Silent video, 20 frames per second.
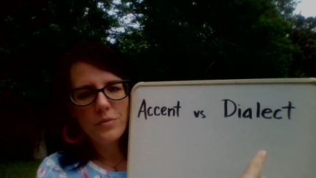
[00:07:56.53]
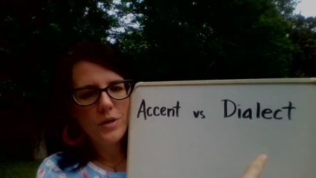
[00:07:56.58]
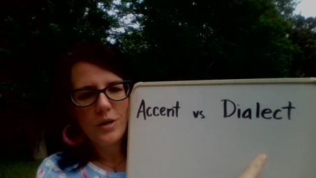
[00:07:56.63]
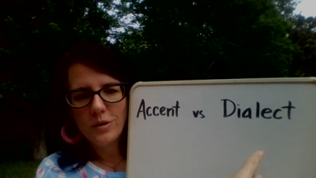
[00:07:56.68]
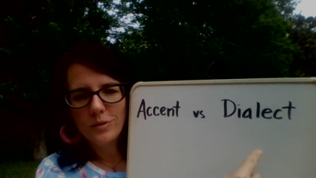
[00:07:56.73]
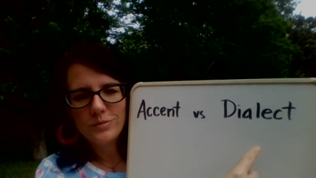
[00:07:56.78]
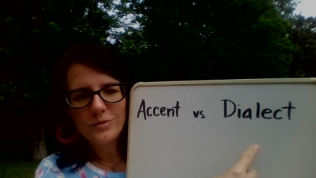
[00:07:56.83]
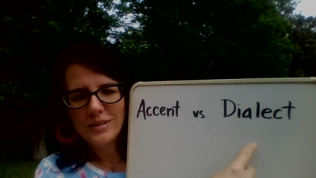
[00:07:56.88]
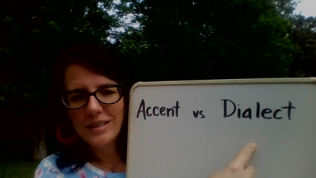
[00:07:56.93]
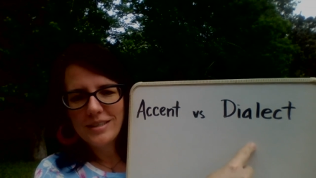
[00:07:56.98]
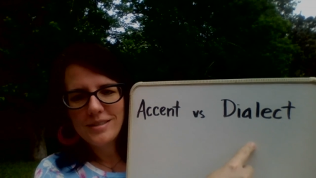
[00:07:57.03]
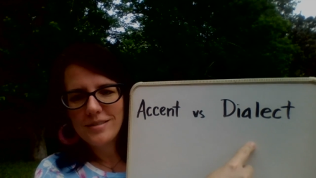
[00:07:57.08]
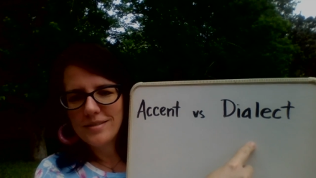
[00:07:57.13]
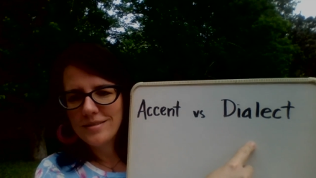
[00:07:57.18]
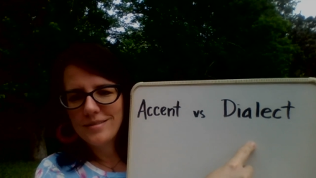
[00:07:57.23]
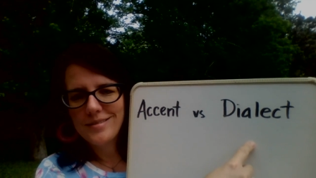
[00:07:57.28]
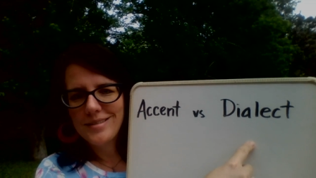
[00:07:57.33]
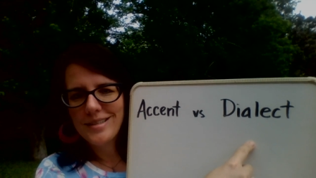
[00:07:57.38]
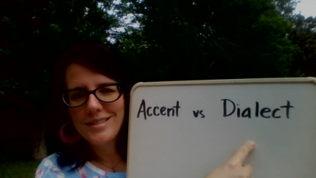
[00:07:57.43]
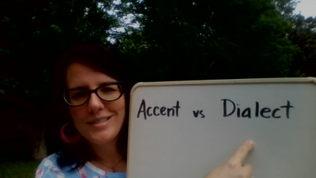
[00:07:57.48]
no,
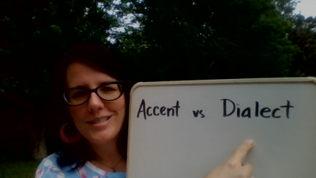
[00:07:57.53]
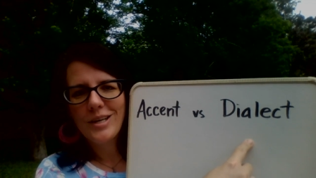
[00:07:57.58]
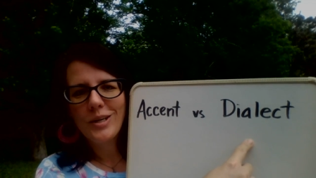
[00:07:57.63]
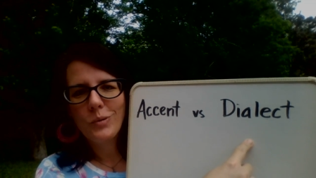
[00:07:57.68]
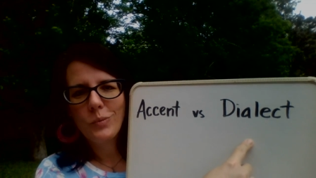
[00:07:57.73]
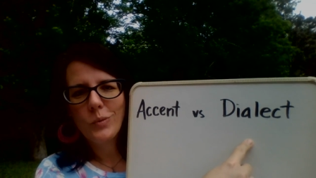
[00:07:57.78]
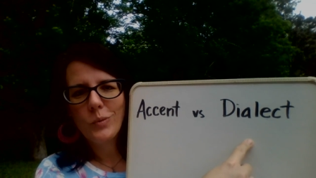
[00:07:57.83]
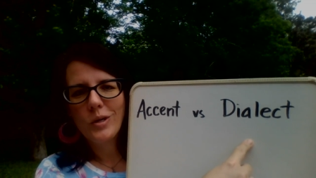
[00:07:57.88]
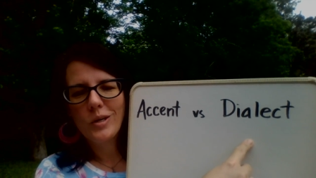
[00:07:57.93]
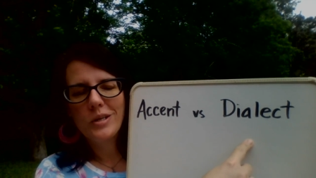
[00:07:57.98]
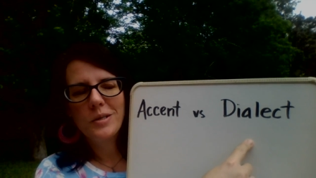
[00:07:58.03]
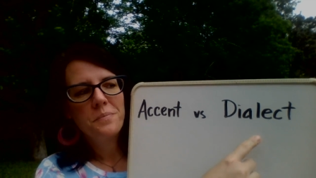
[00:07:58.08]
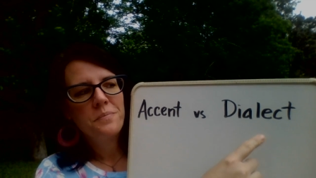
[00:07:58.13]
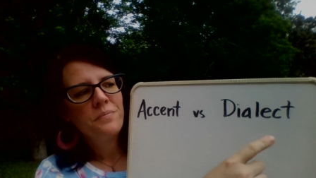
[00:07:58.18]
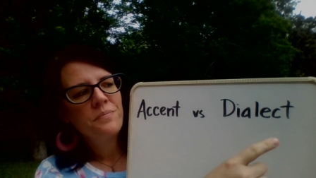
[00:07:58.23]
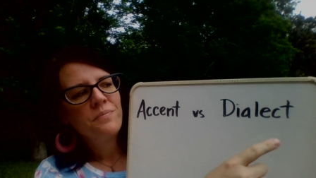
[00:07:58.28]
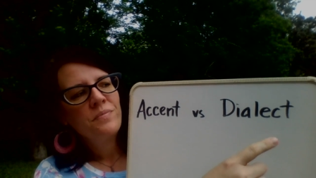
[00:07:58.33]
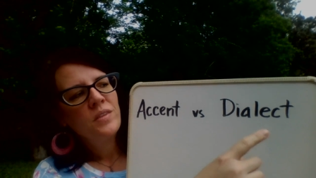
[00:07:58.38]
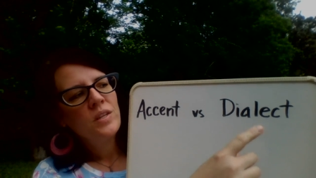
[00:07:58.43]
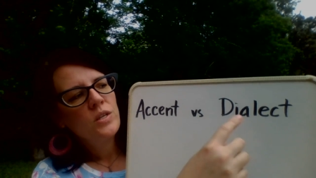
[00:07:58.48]
that's not going to work.
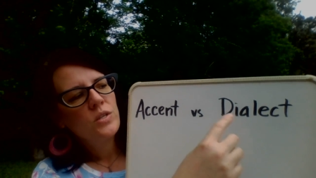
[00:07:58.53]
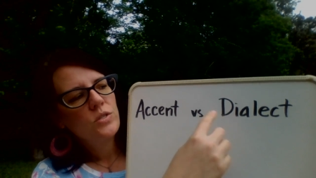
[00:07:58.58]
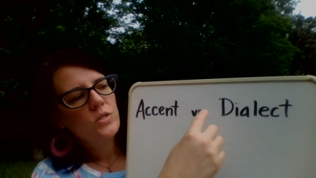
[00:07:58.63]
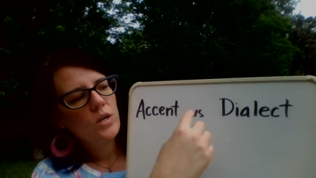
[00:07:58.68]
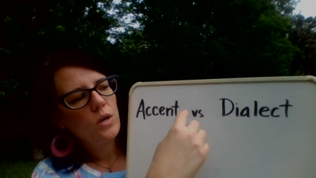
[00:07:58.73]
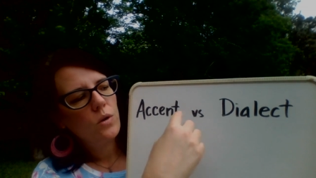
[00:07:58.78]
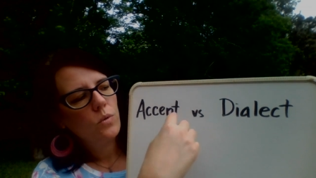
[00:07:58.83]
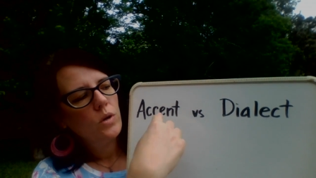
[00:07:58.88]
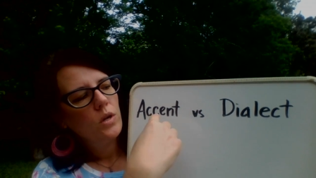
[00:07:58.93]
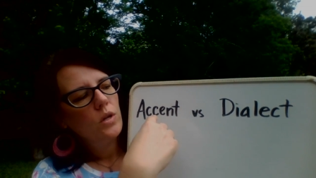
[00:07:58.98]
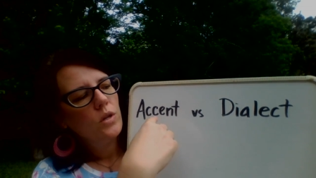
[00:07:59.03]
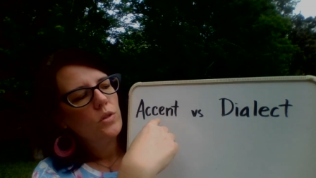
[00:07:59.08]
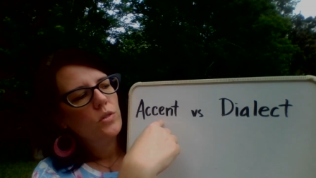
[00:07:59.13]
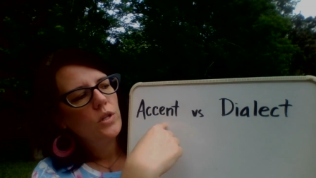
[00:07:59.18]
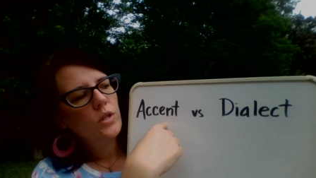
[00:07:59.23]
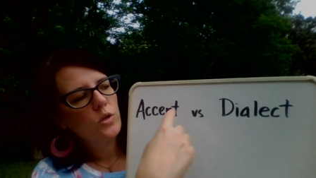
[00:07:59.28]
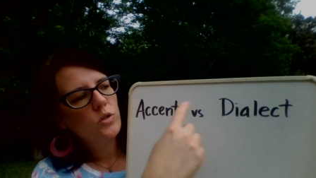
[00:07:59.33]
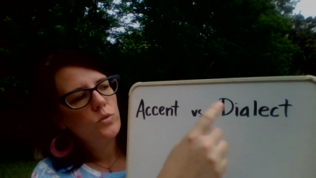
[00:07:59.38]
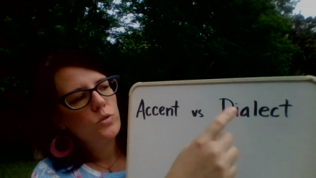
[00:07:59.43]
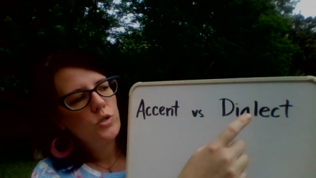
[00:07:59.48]
So
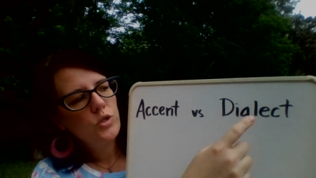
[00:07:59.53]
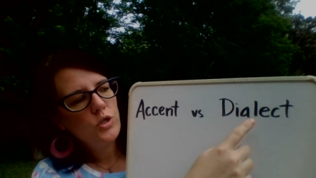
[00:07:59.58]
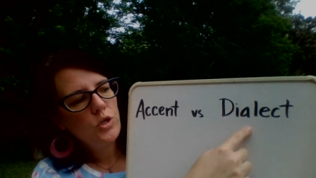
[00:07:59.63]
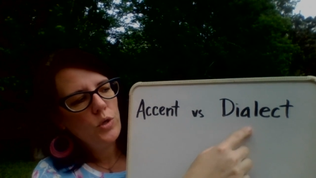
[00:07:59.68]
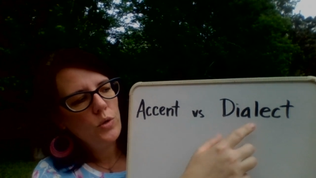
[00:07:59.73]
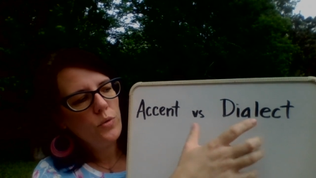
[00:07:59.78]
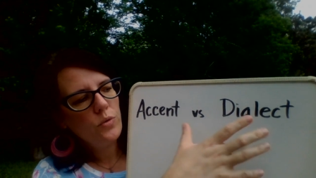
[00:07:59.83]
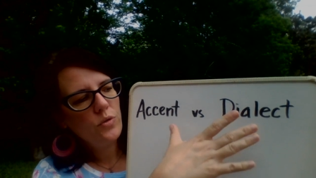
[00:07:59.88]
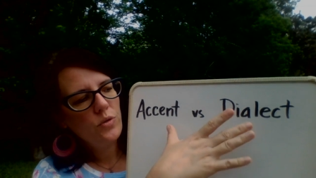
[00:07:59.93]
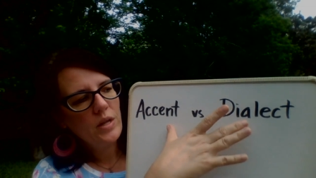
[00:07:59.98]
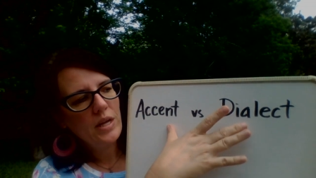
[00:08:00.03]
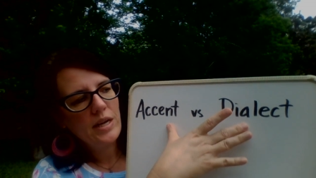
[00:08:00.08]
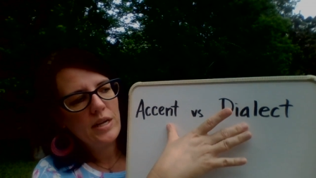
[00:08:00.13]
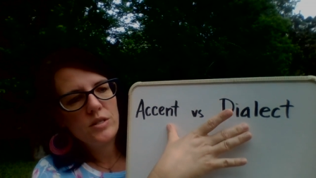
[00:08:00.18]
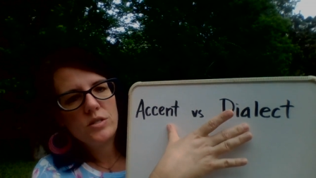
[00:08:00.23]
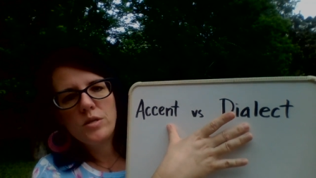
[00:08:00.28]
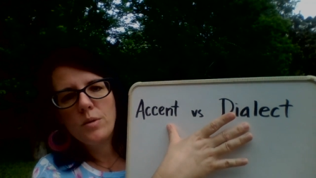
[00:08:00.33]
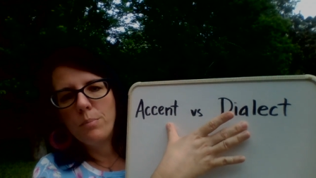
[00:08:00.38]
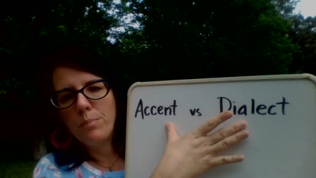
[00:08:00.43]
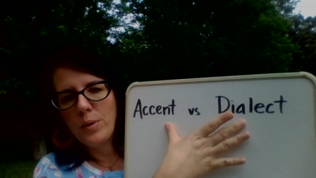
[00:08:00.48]
those two
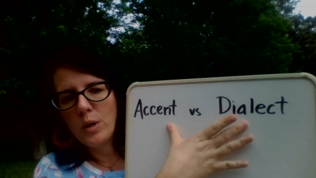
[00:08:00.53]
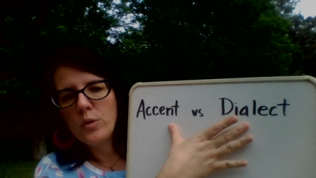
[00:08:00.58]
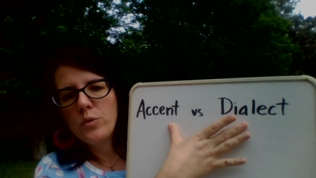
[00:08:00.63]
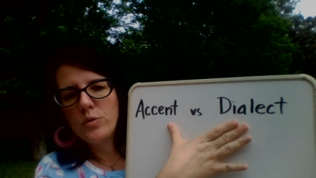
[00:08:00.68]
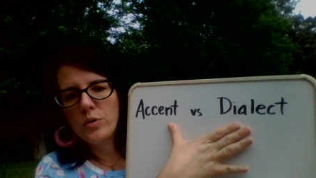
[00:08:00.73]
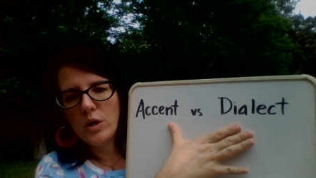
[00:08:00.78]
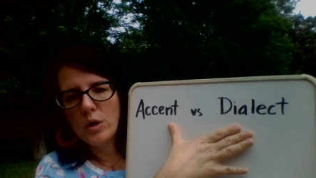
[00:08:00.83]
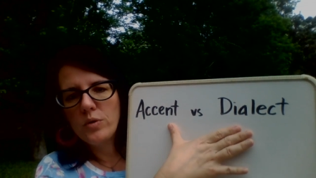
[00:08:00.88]
things both go